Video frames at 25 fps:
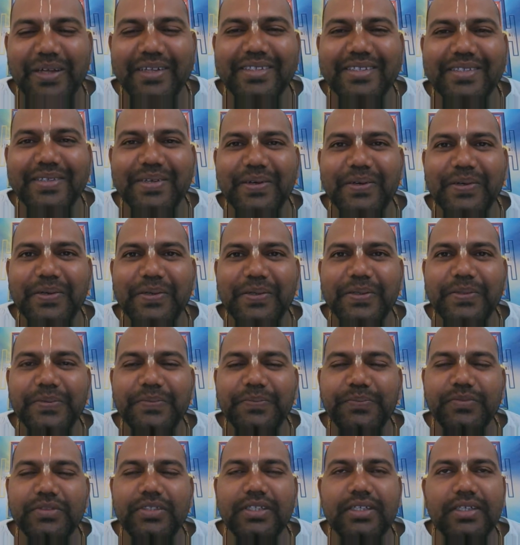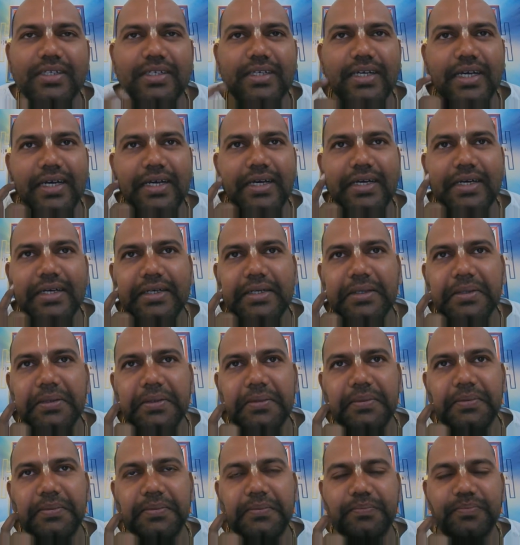So
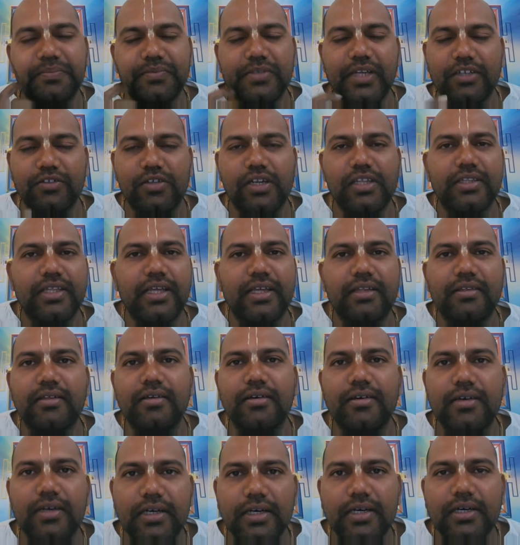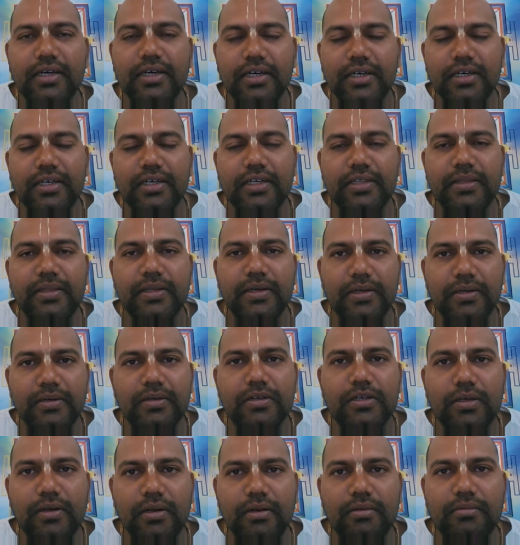actually, they in
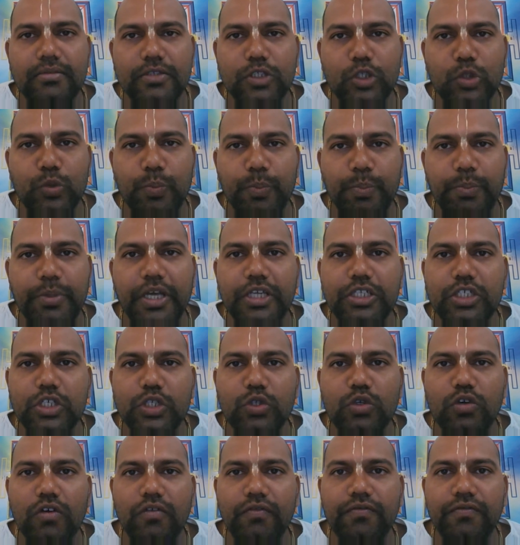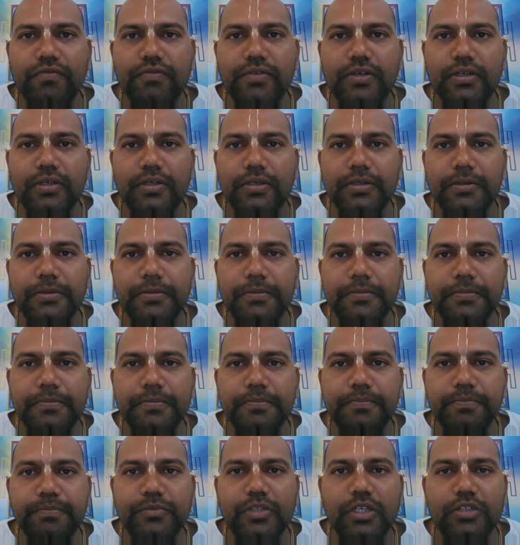the speeches of
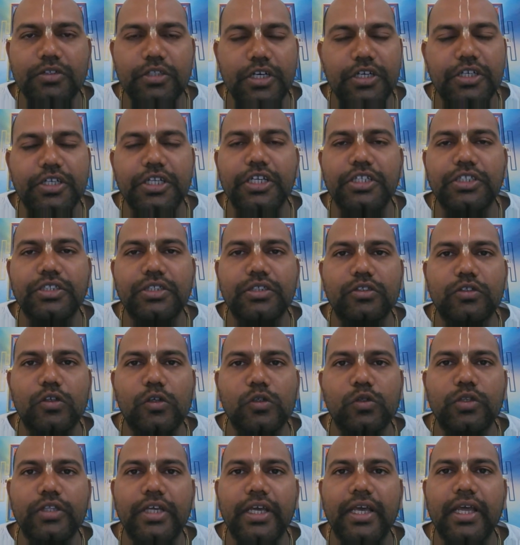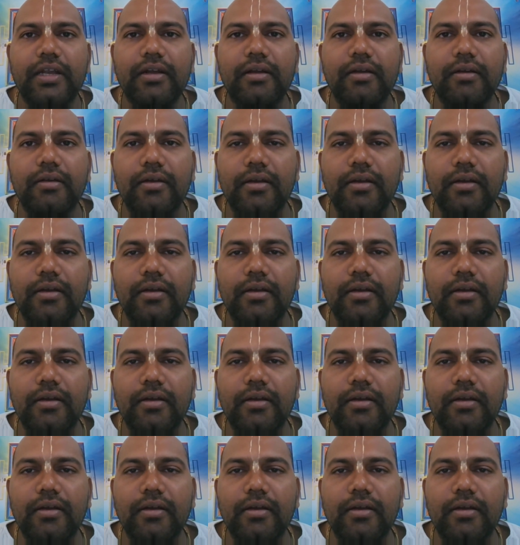the teachers also they can